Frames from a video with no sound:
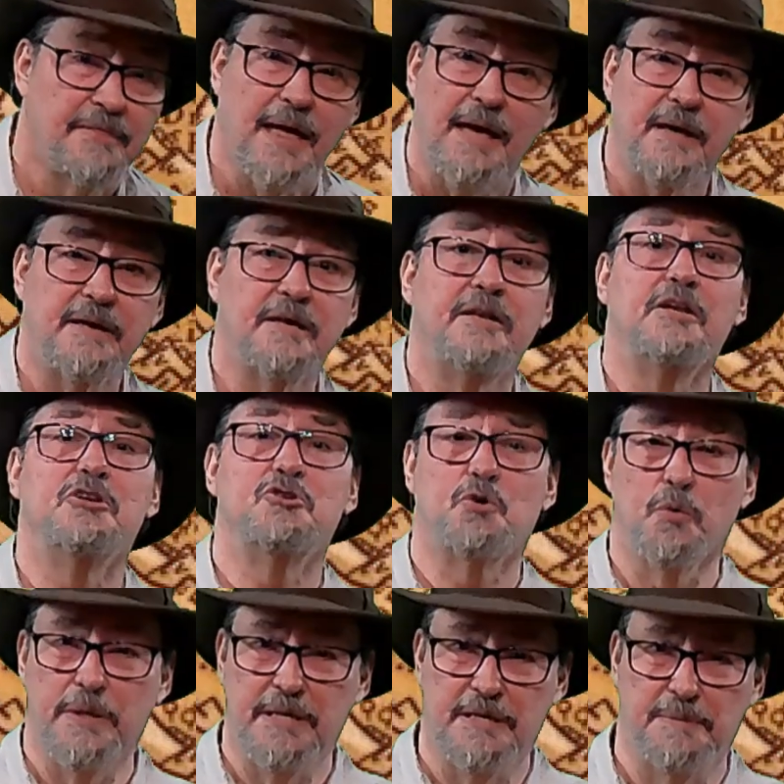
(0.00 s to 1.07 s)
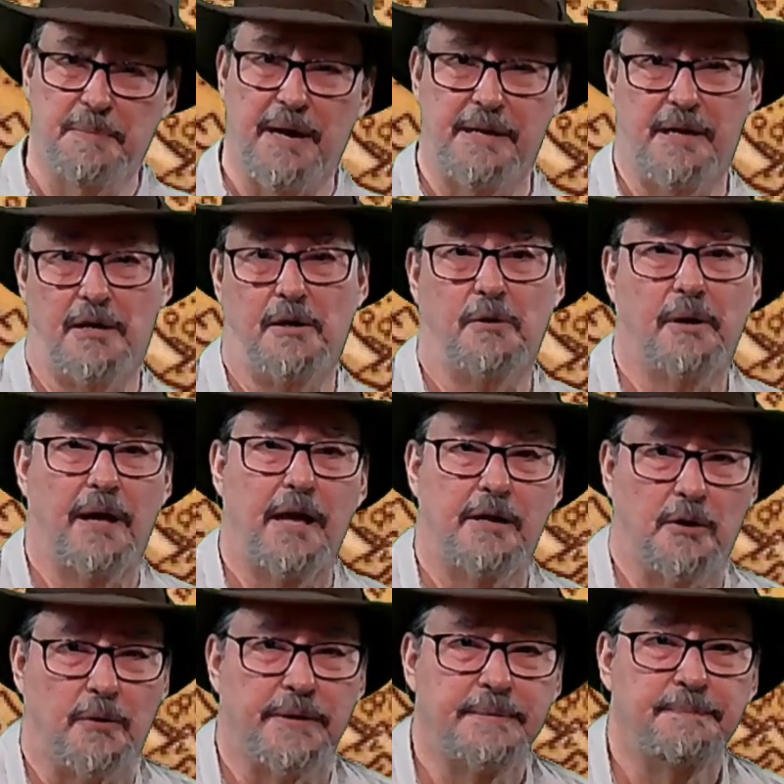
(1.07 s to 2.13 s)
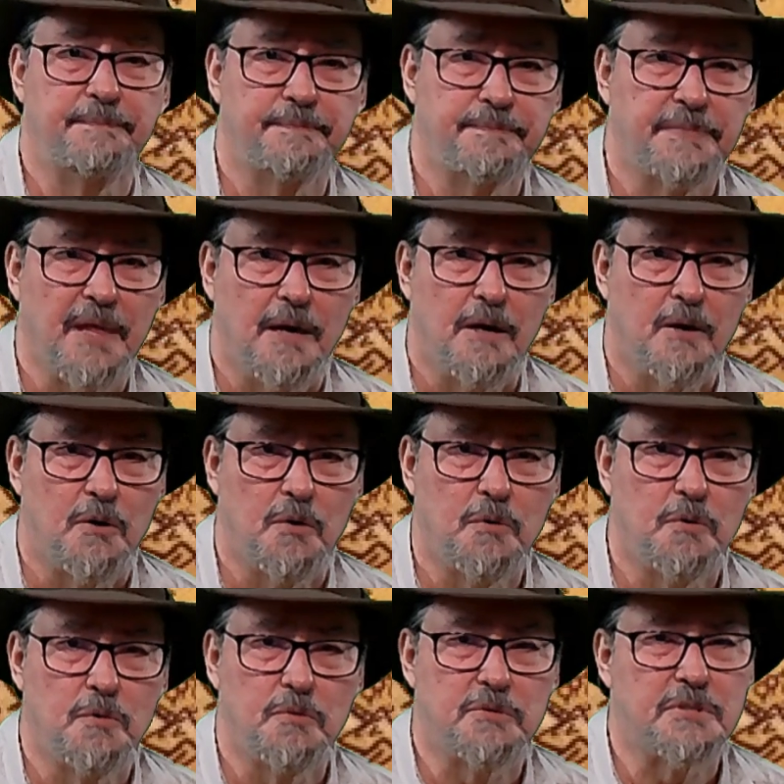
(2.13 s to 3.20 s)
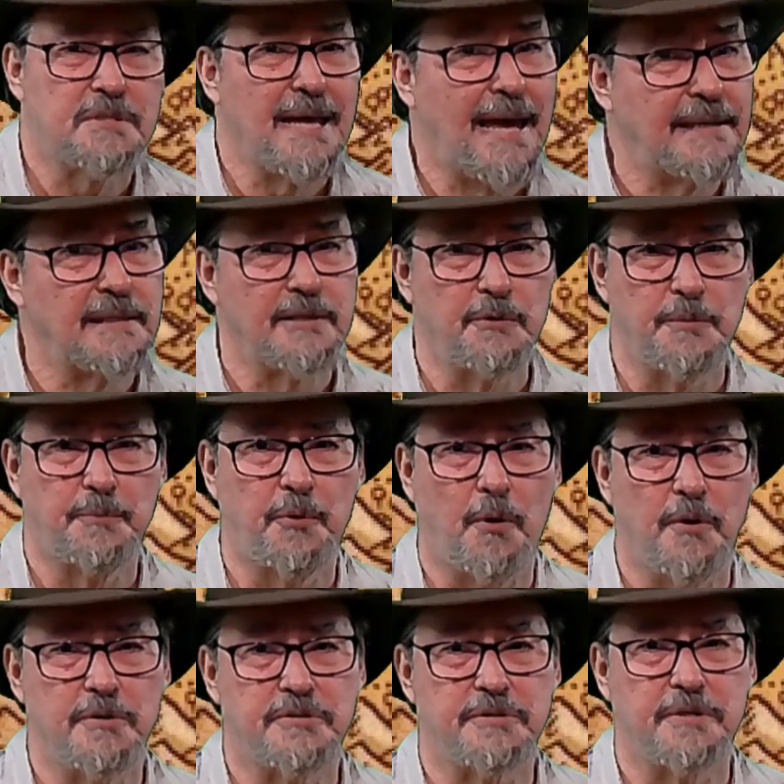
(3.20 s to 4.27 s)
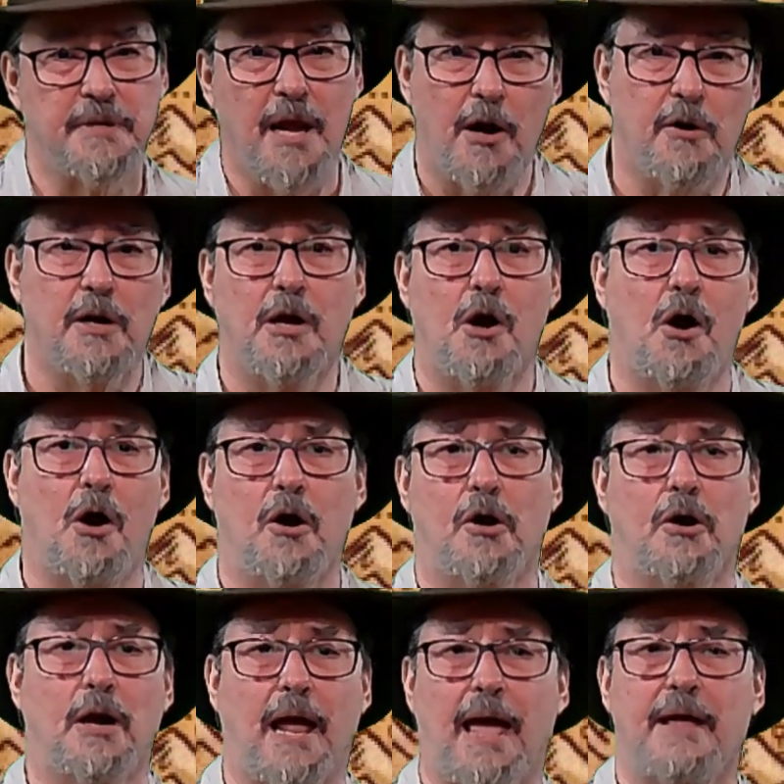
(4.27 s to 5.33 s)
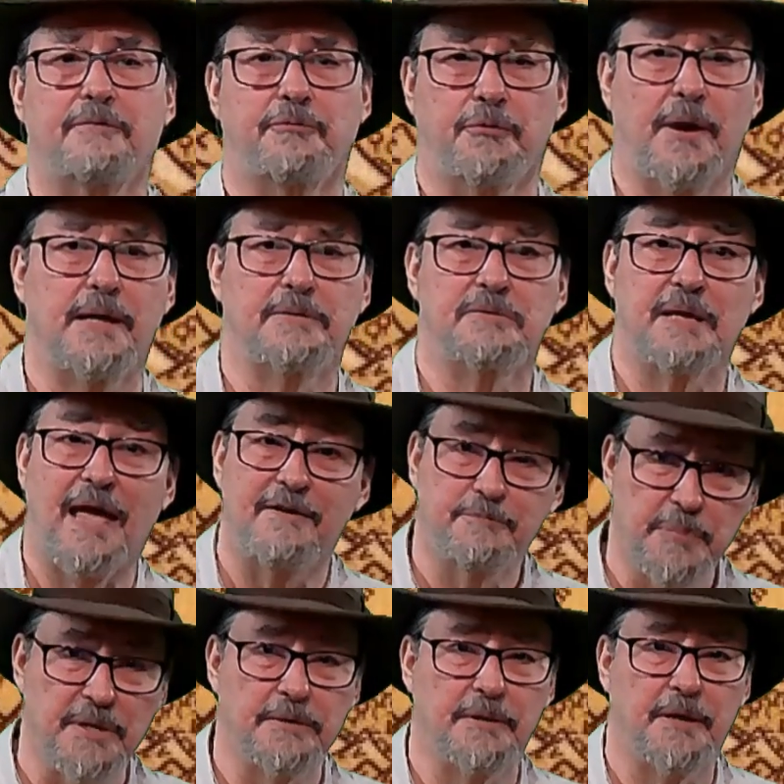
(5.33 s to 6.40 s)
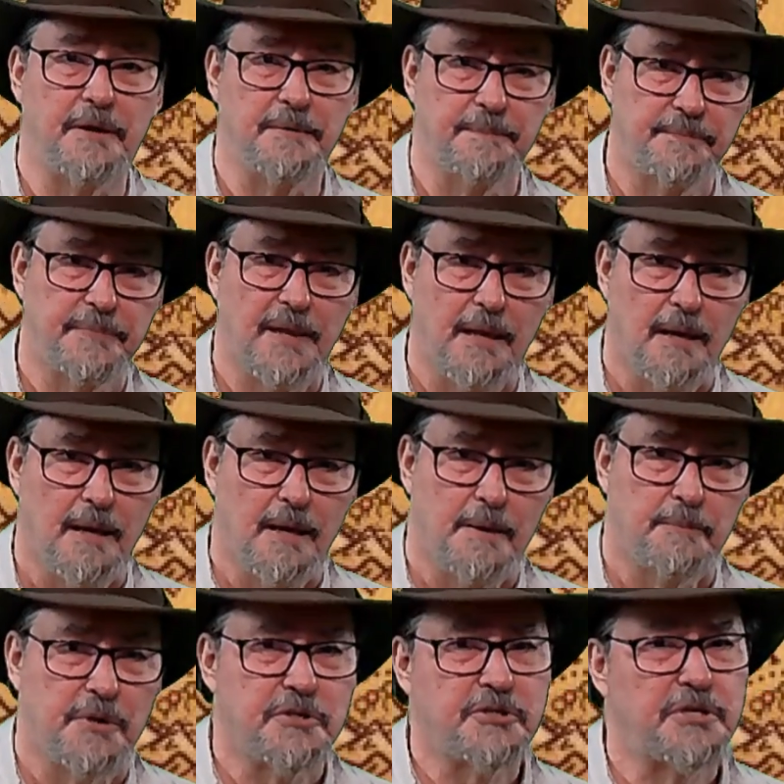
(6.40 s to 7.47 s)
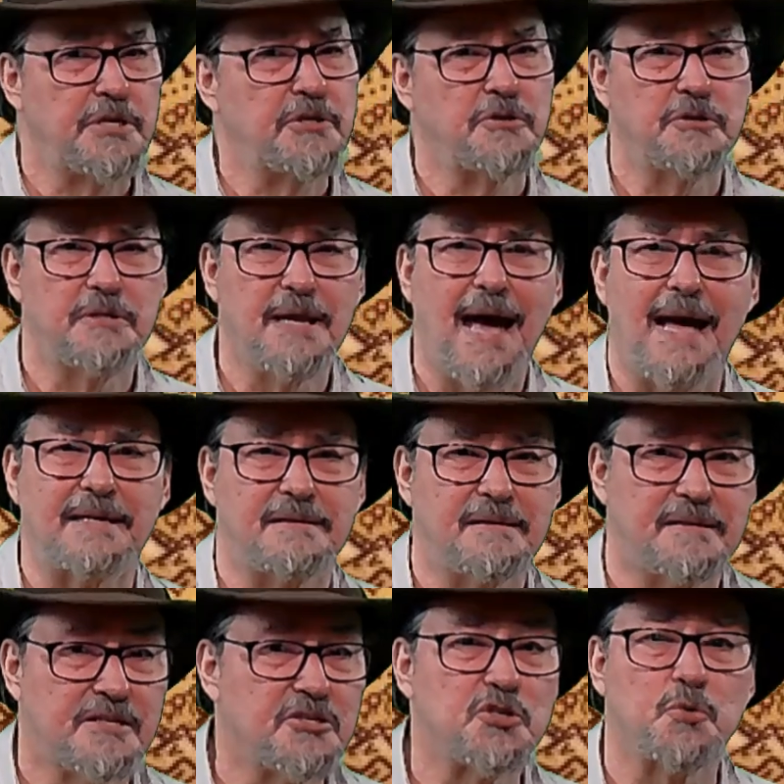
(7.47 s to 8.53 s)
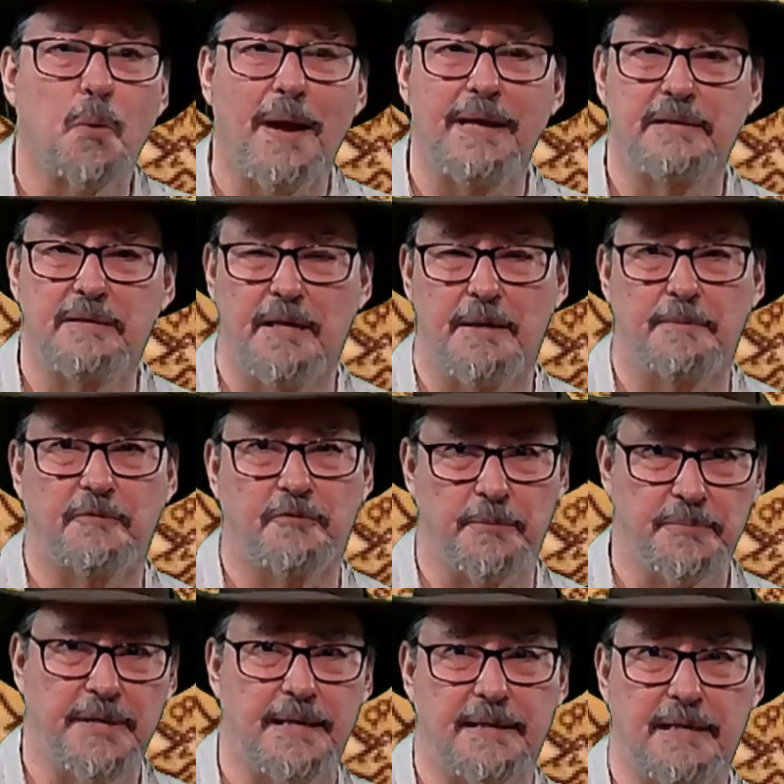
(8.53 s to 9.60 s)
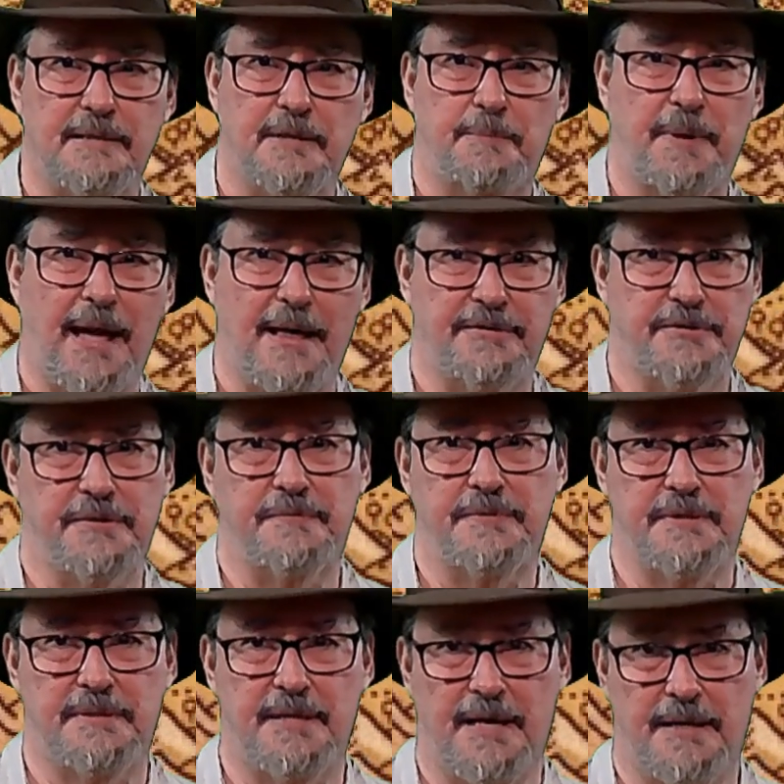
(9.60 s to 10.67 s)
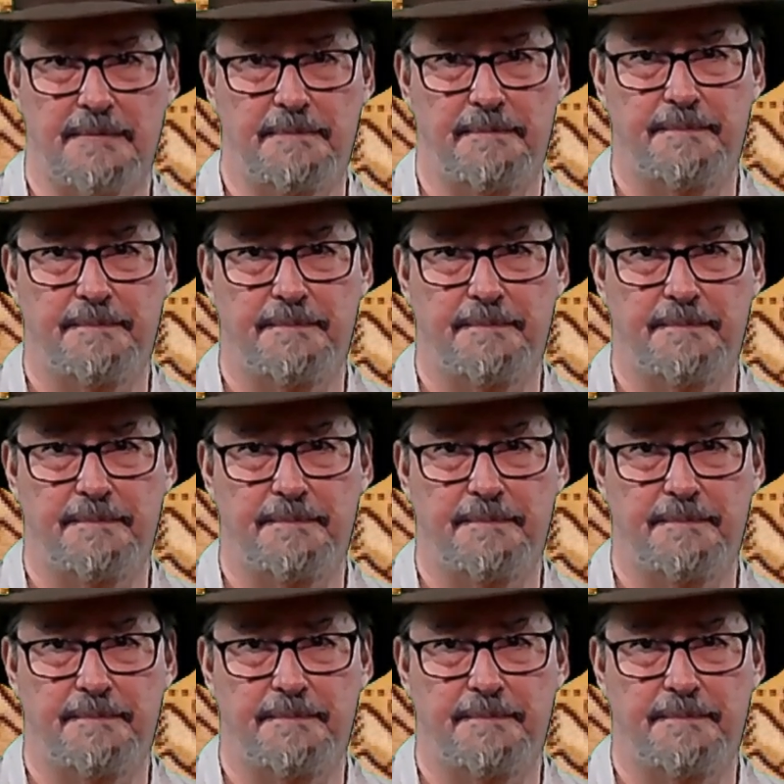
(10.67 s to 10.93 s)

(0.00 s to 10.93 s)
Théoden is greeted by Eowyn, who sadly reports that Aragorn and friends have been there, but she could not dissuade them from taking the paths of the dead.